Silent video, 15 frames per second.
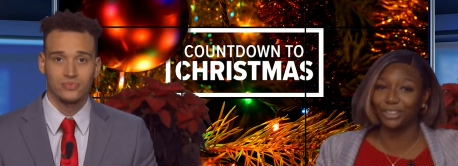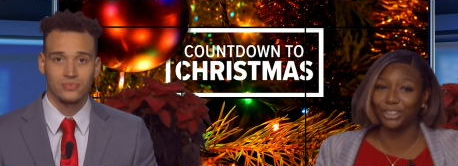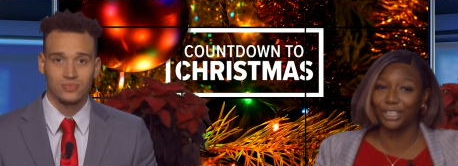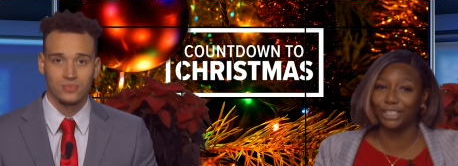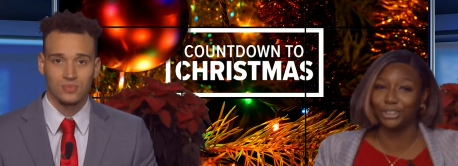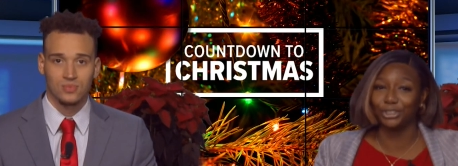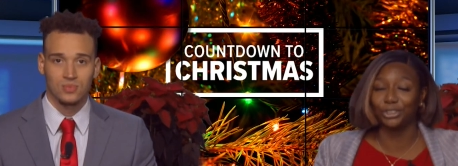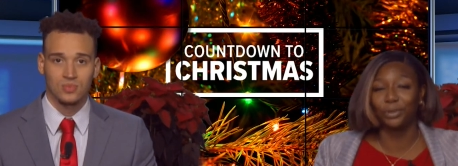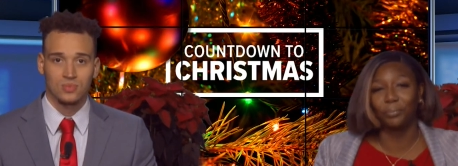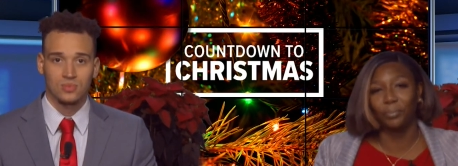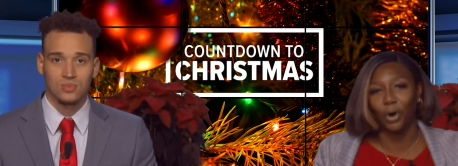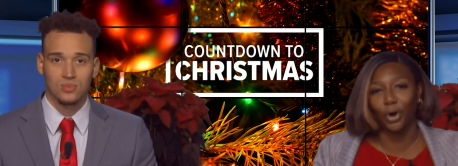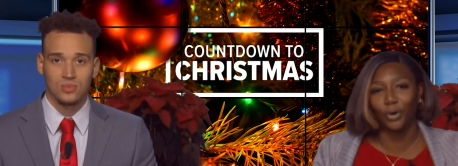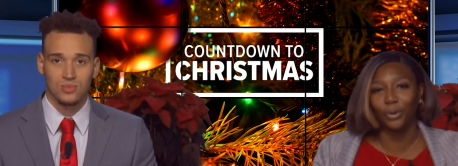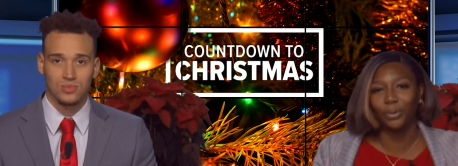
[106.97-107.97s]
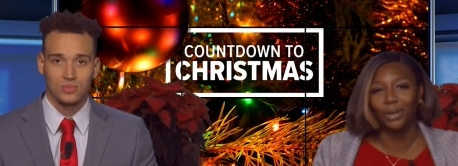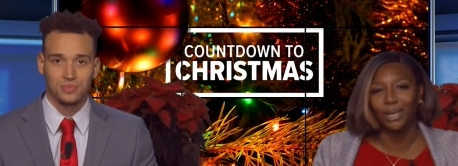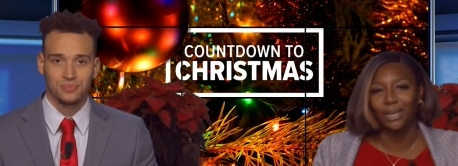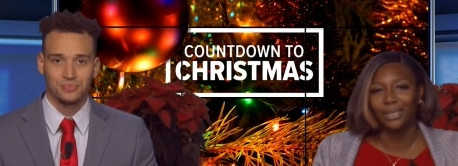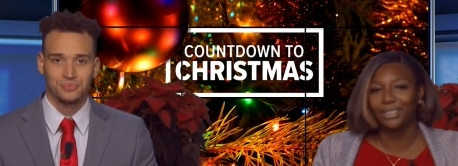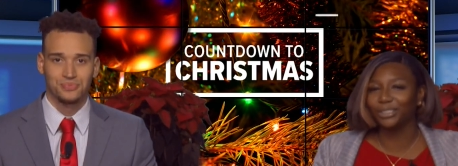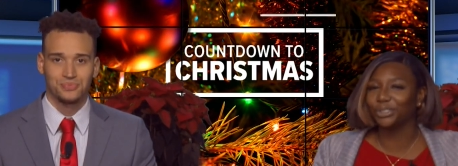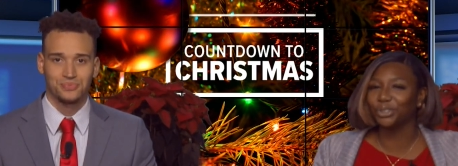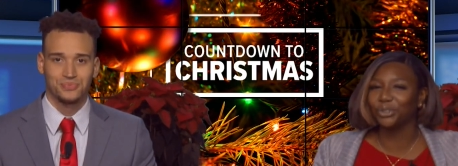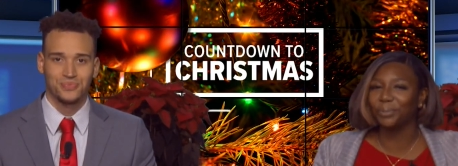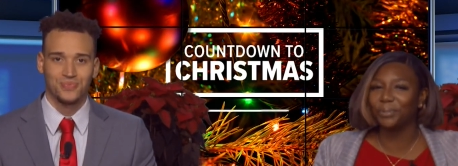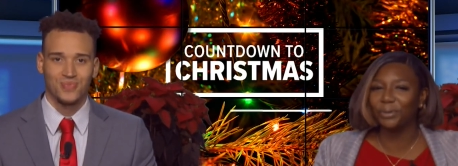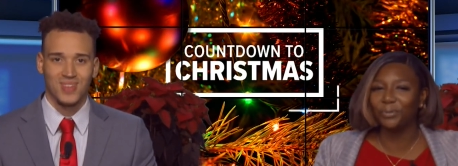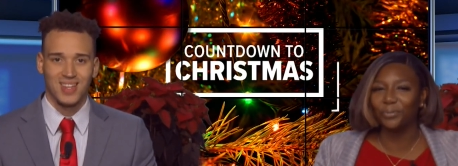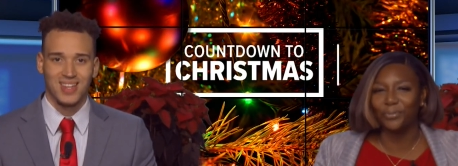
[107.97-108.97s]
Speaker 1: Station tomorrow to
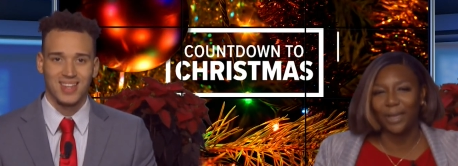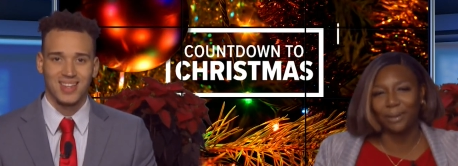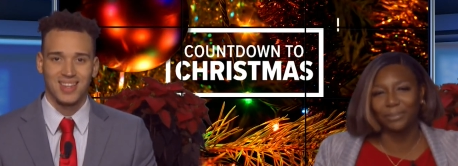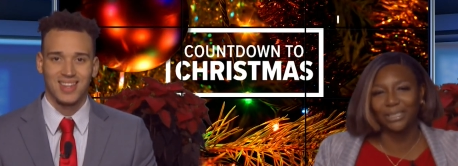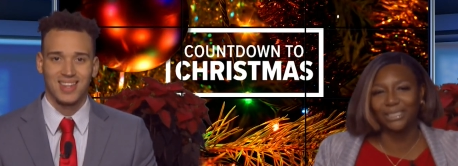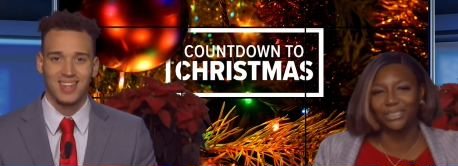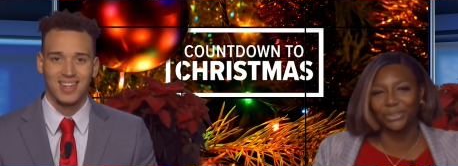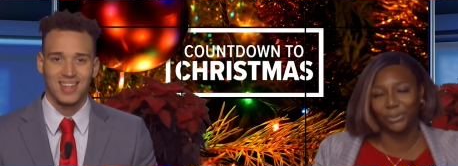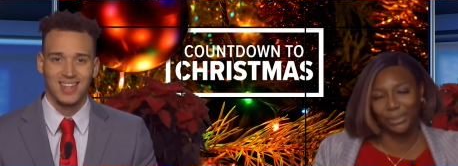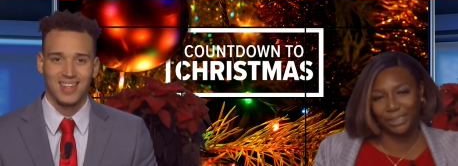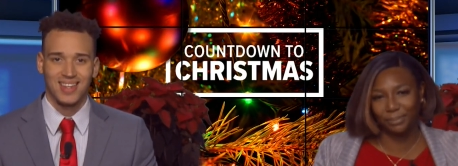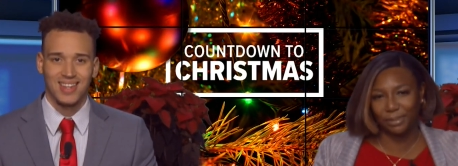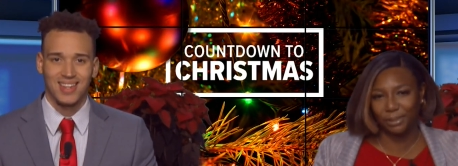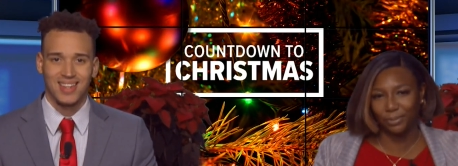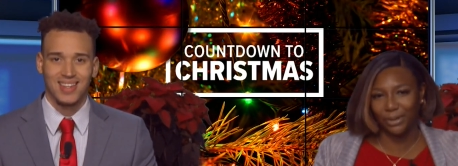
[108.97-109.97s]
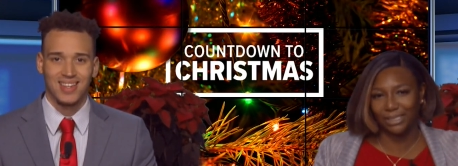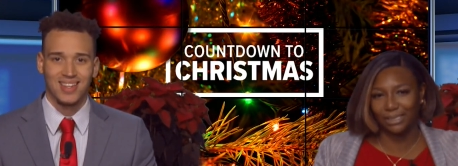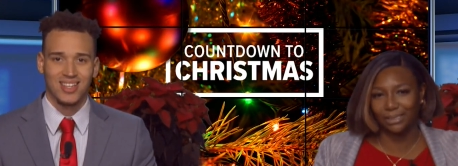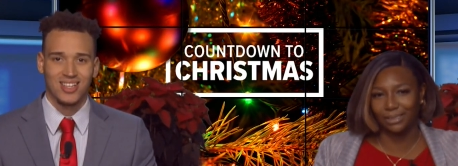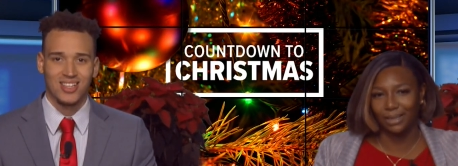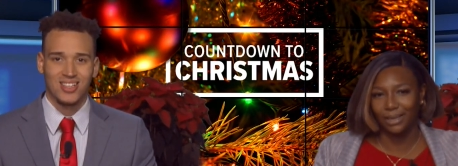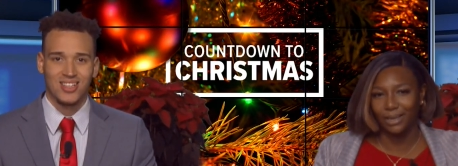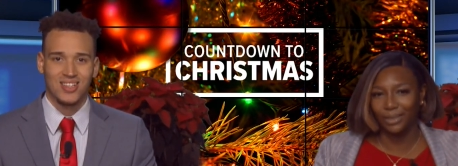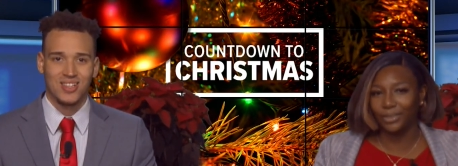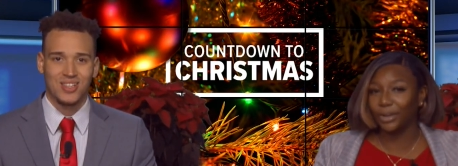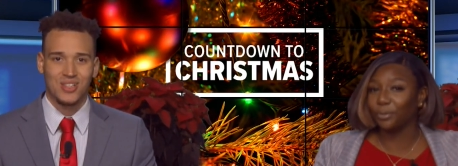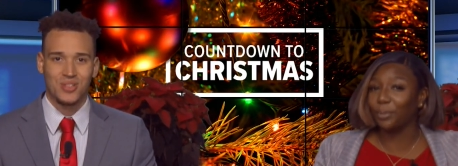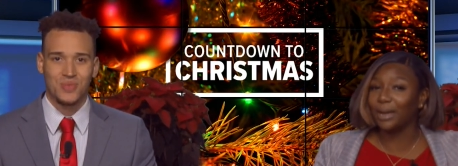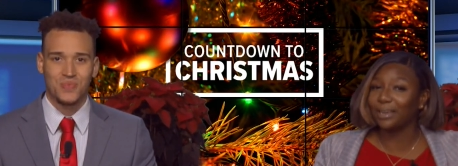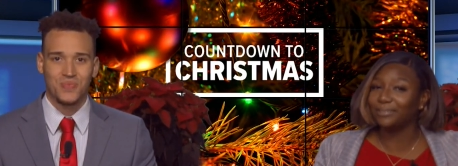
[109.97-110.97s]
distribute families' Christmas presents,
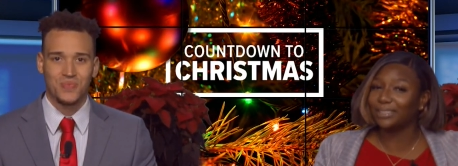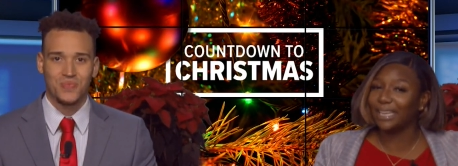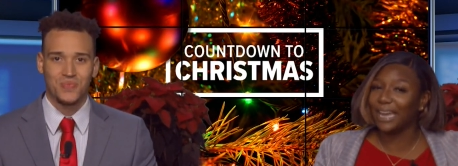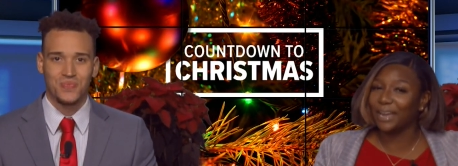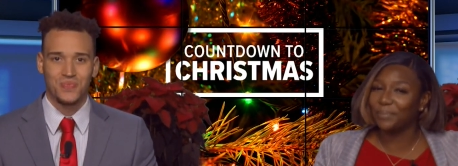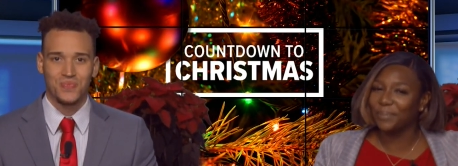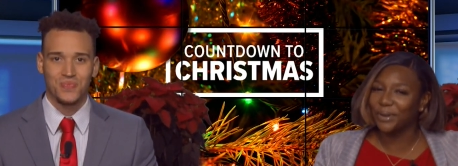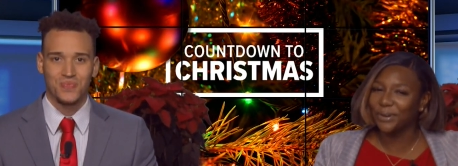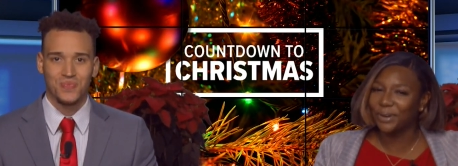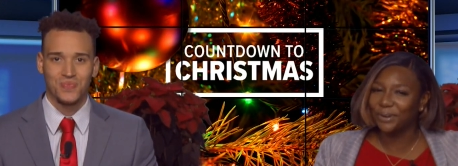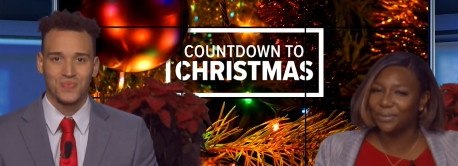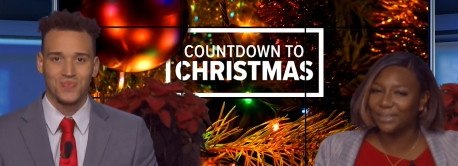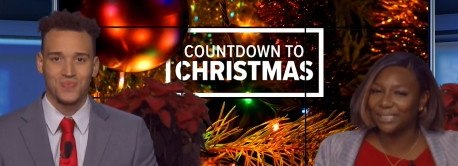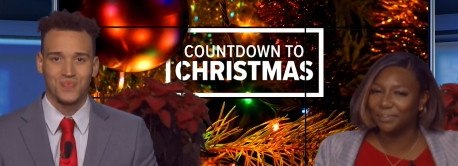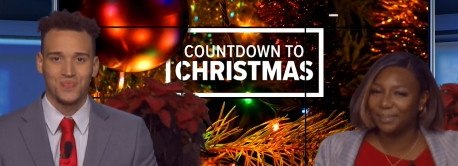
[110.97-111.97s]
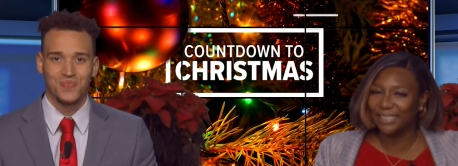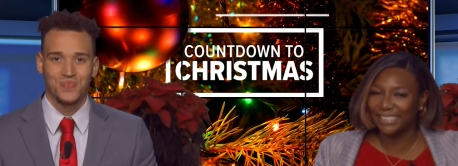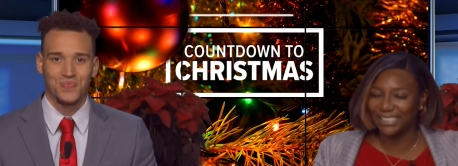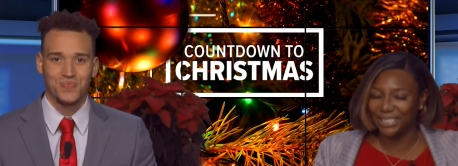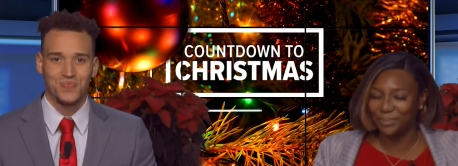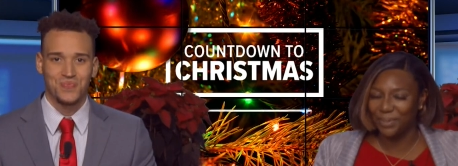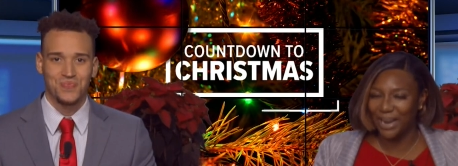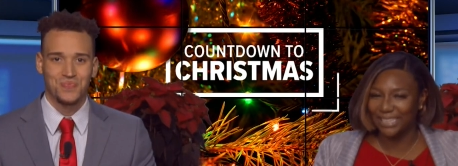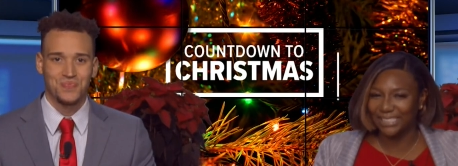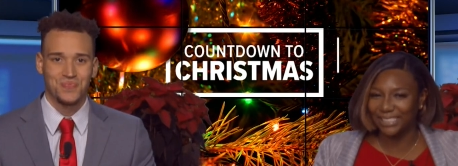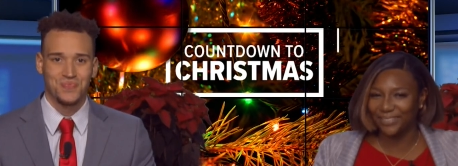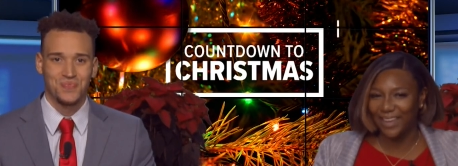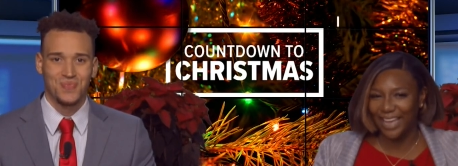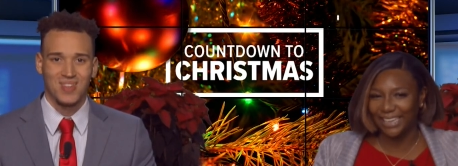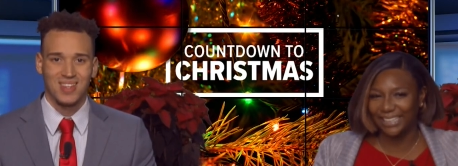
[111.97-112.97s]
their way of saying Merry Christmas to the
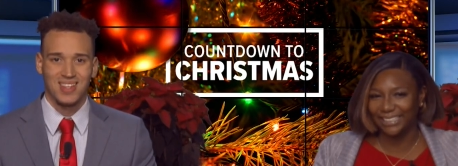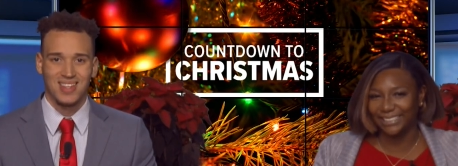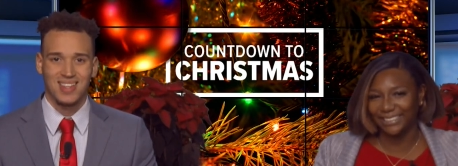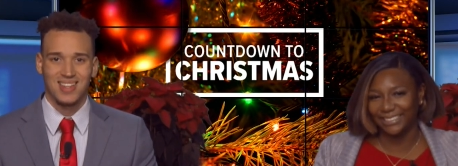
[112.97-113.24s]
Brazos Valley.